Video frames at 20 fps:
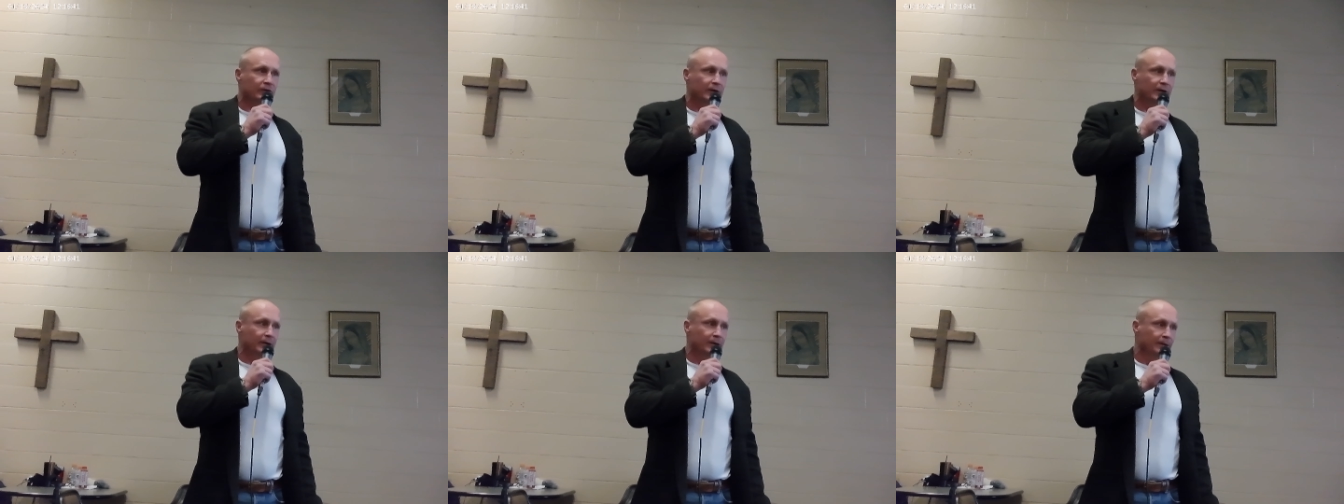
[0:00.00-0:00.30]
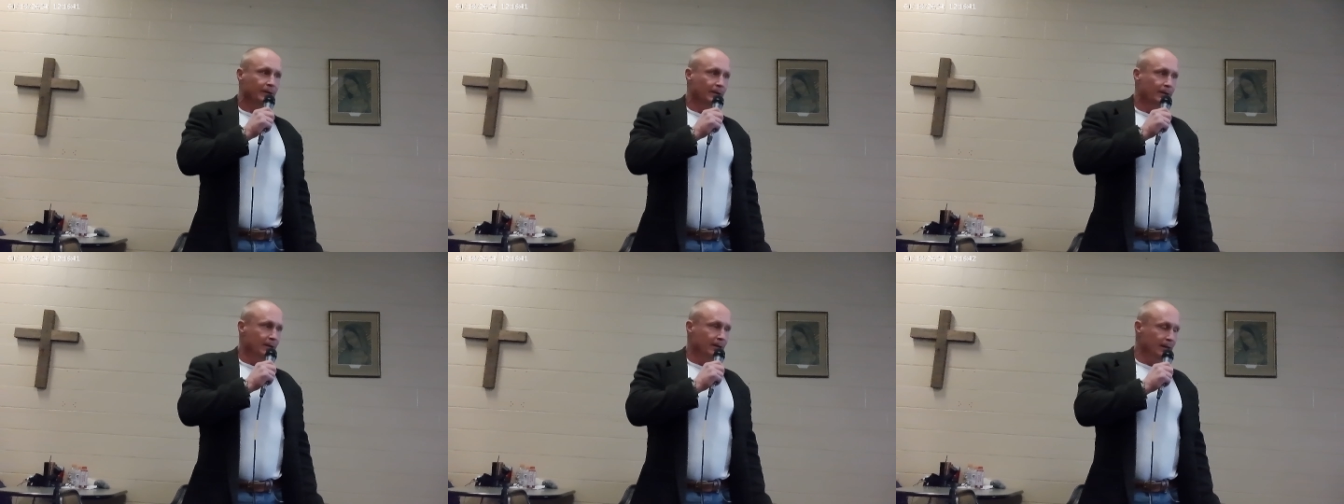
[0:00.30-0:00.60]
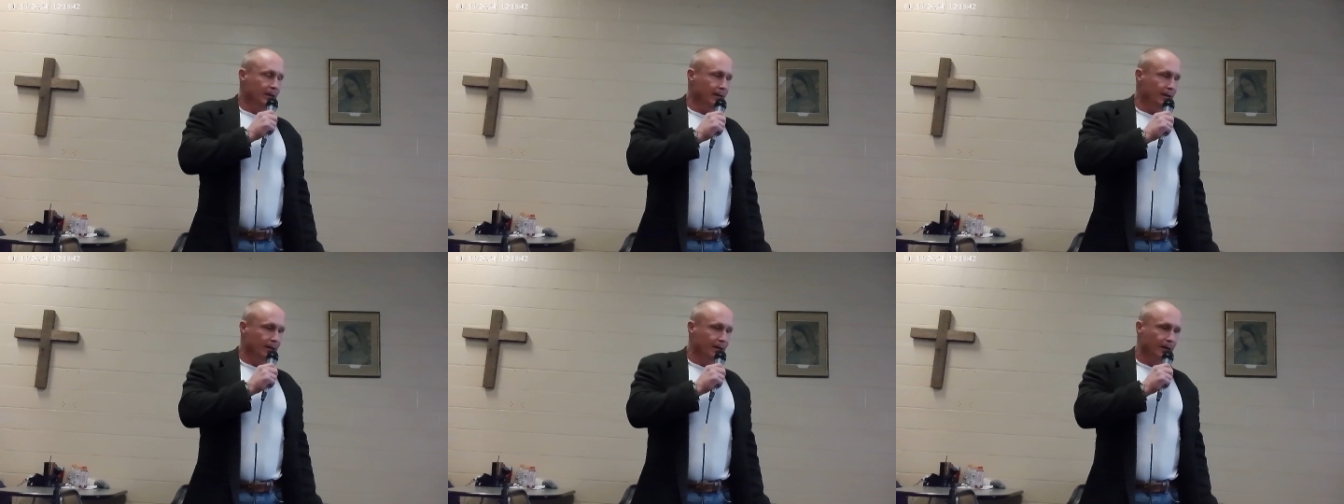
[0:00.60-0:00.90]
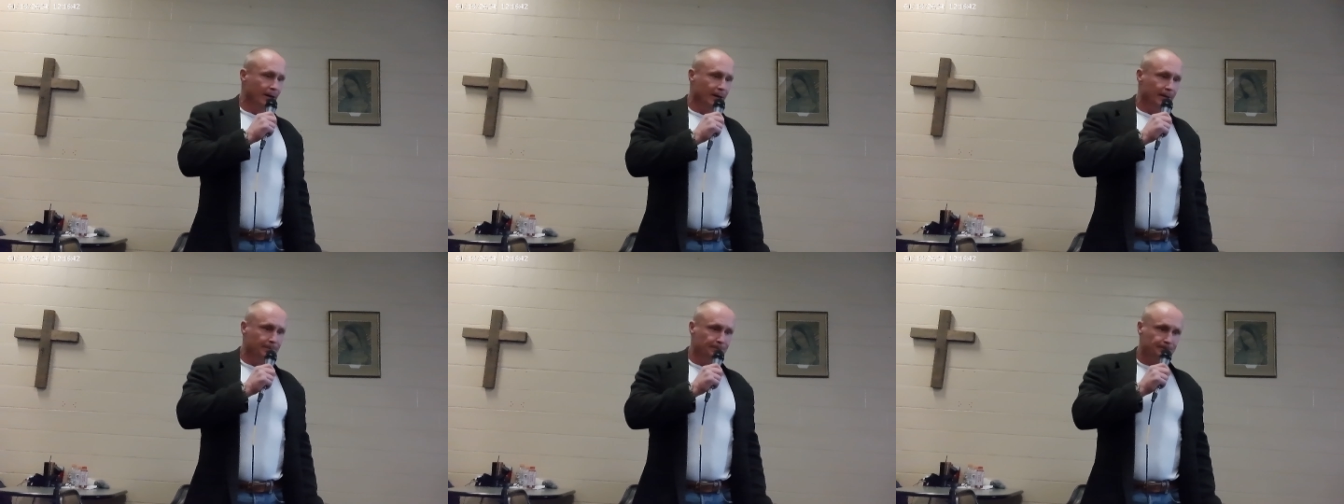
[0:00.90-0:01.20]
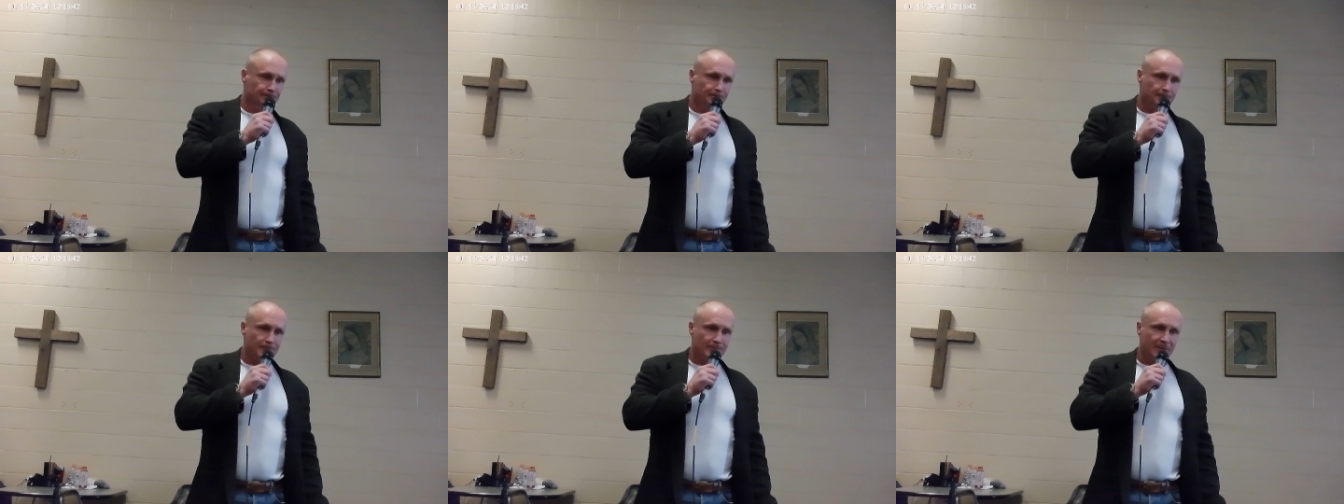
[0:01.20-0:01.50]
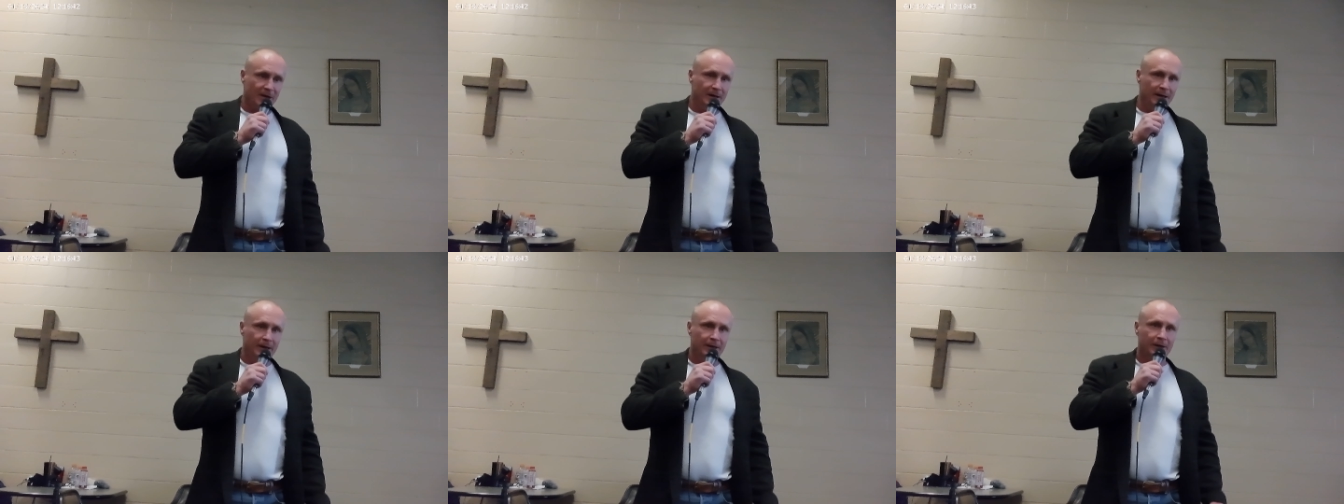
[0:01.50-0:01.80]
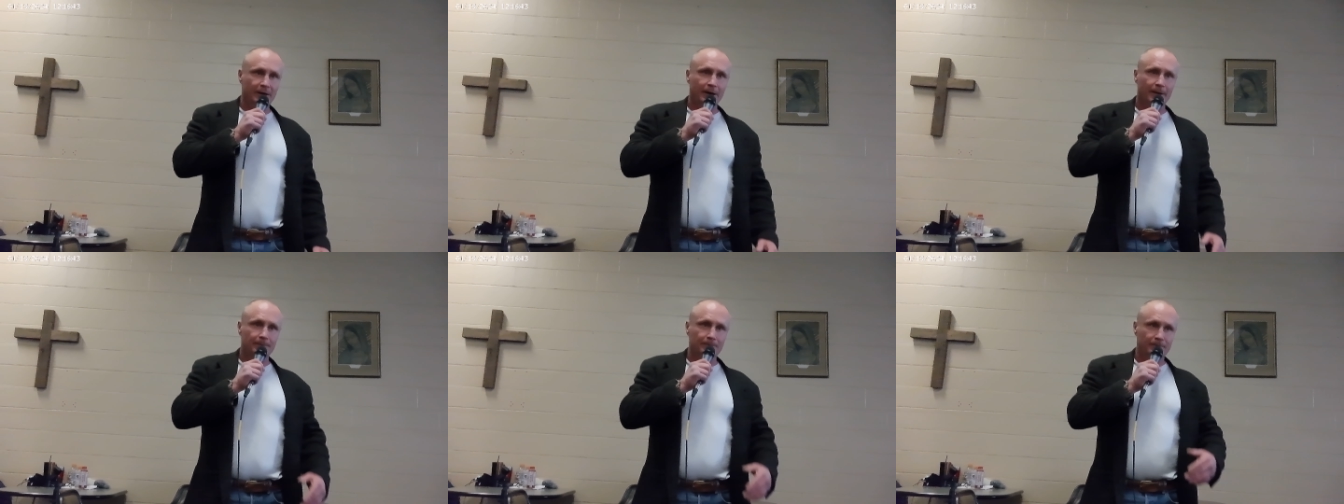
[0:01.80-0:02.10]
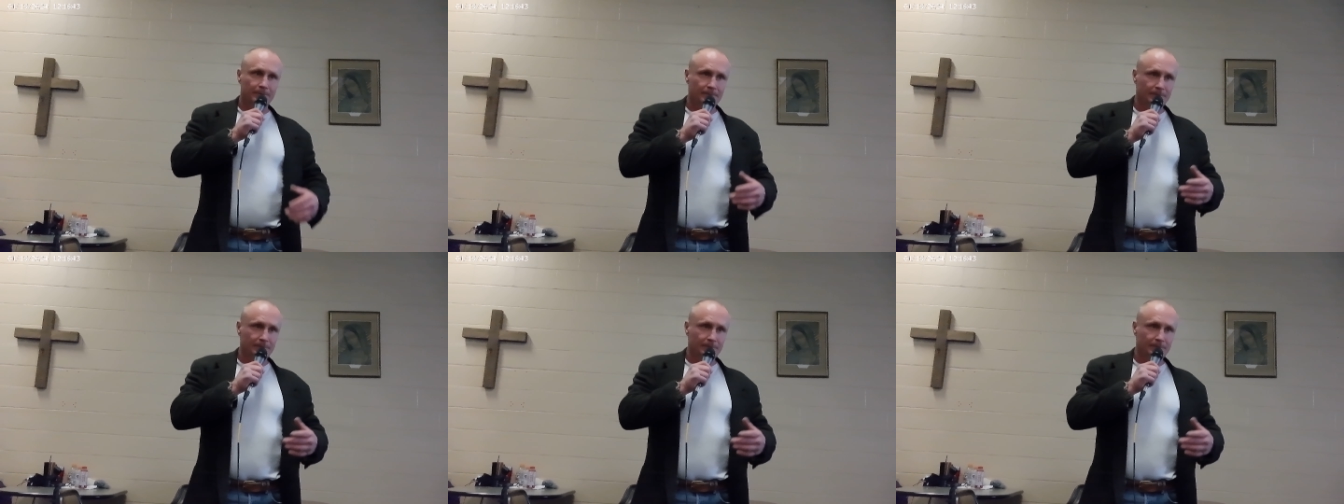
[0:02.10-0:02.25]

He he uh, he ended up